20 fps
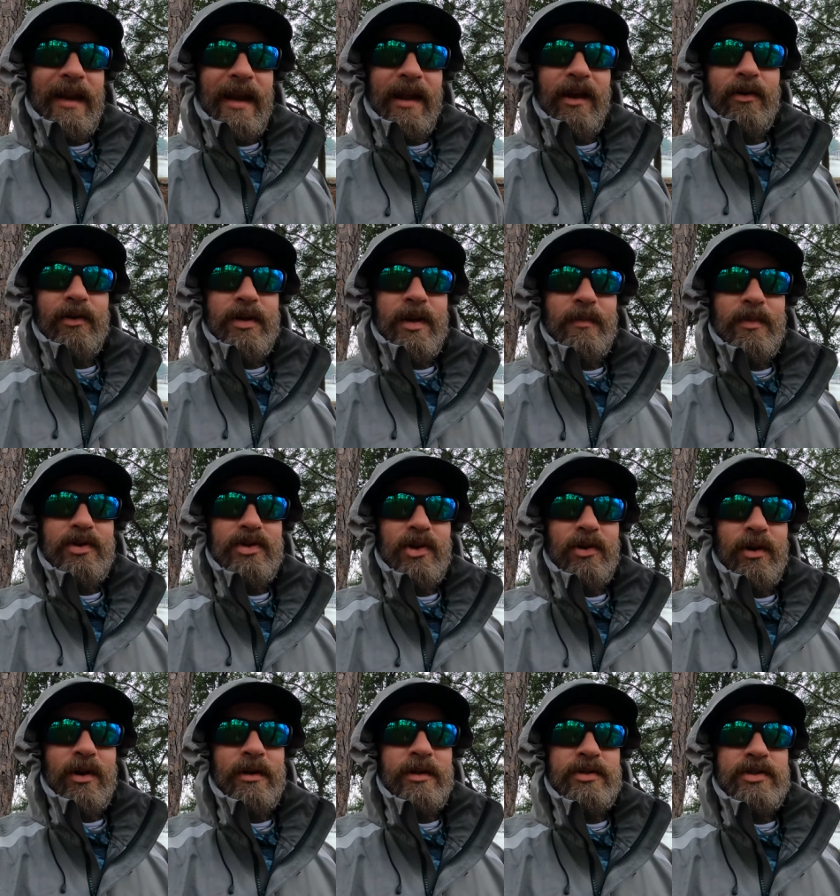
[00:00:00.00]
that air
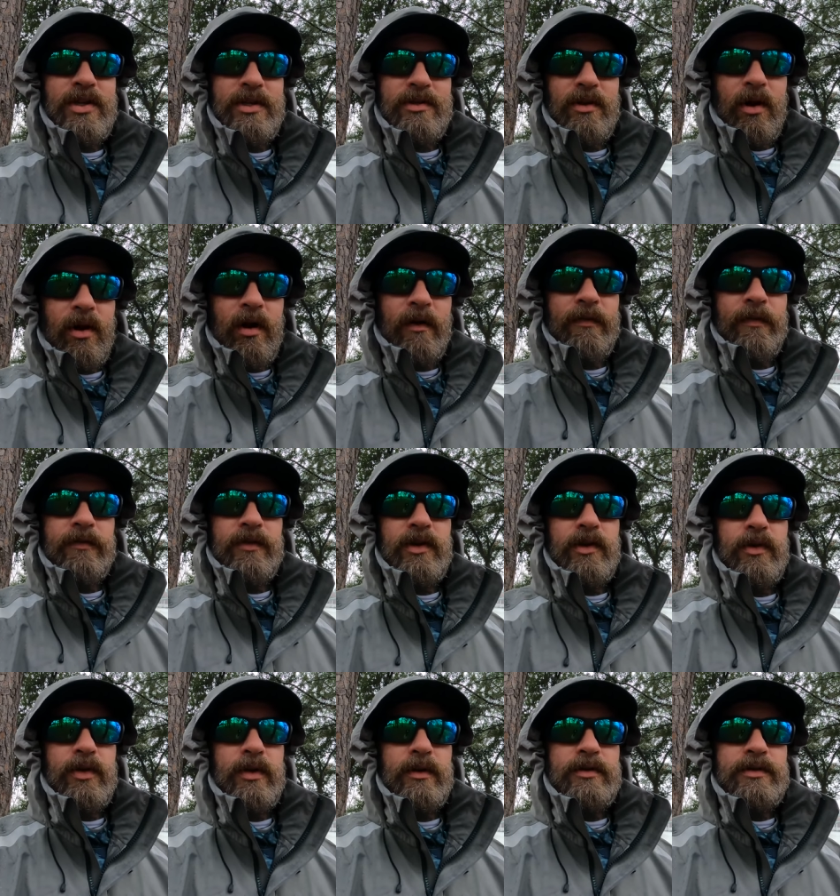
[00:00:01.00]
temperature just off of
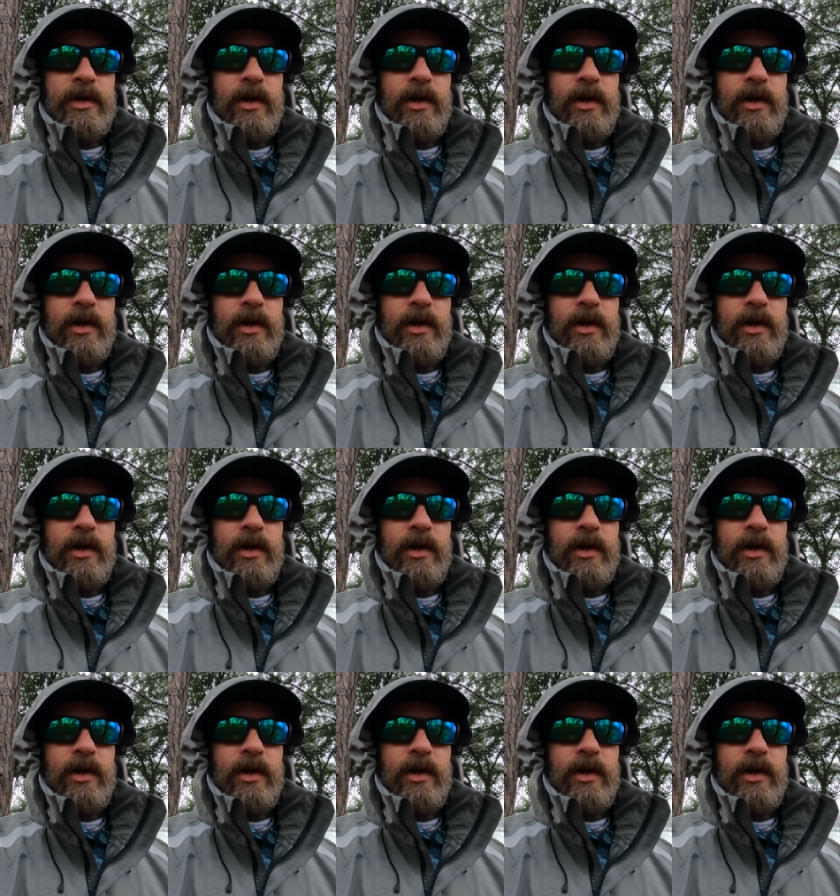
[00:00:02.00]
you.